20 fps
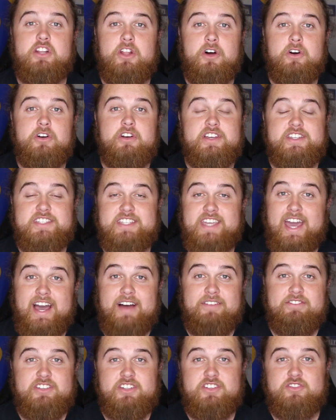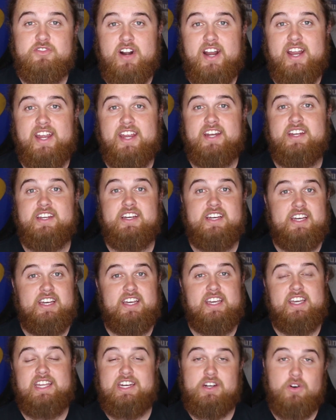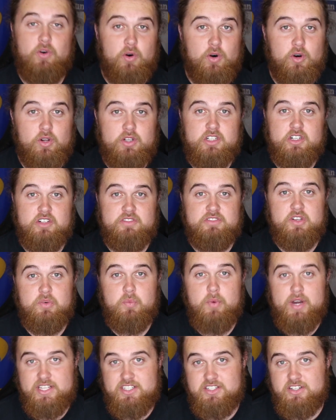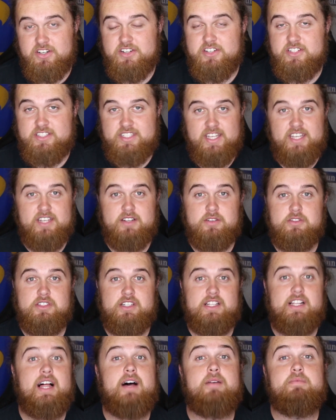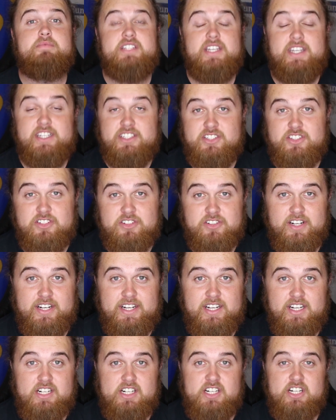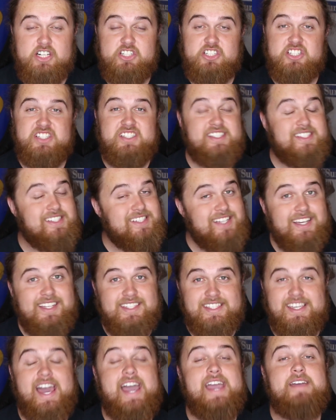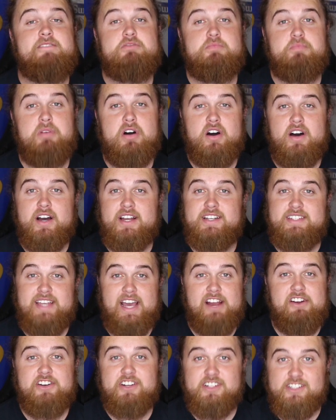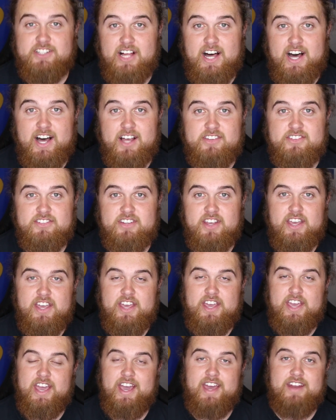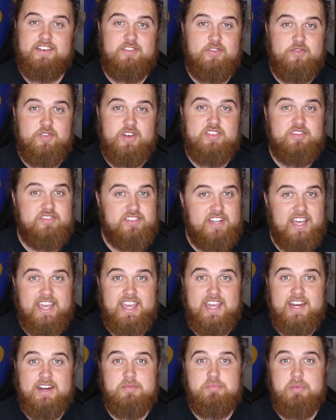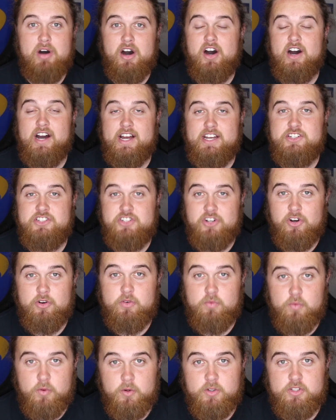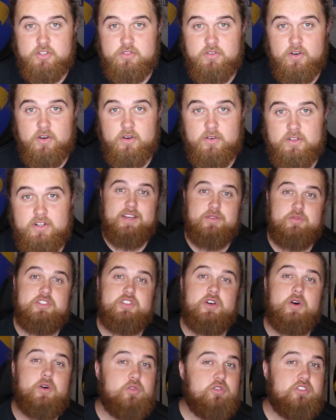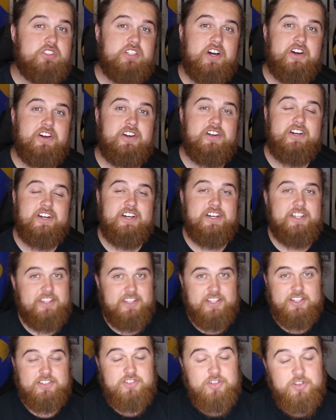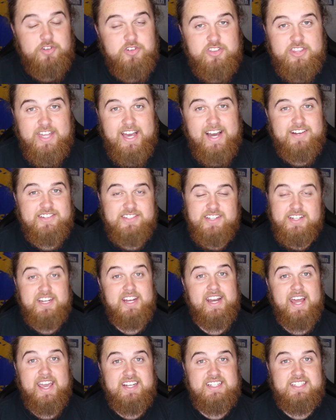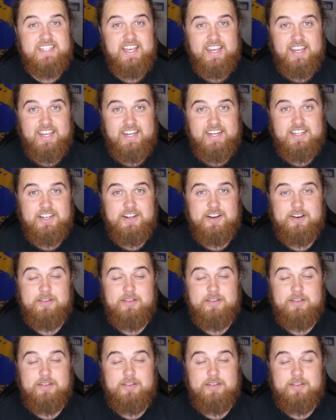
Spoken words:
longest captain reign in all of the West Coast Eagles club's history. Just 6 games behind Darren Glass and 15 behind John Worsfold. He was also the 2018